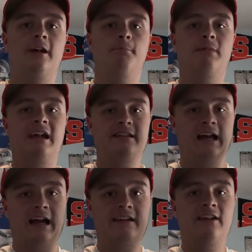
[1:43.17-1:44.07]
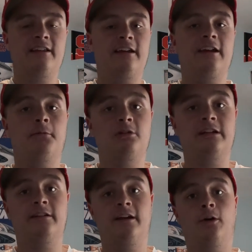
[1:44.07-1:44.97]
Main guy Denny
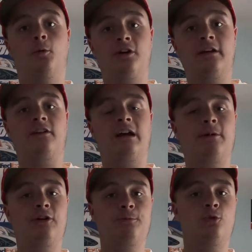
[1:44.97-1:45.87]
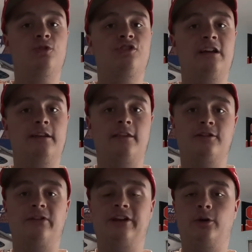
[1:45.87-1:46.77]
Hamlin. We're gonna talk about him towards the end of this
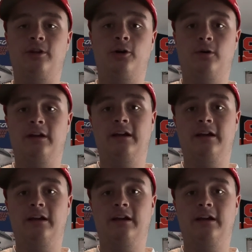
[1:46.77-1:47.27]
video though.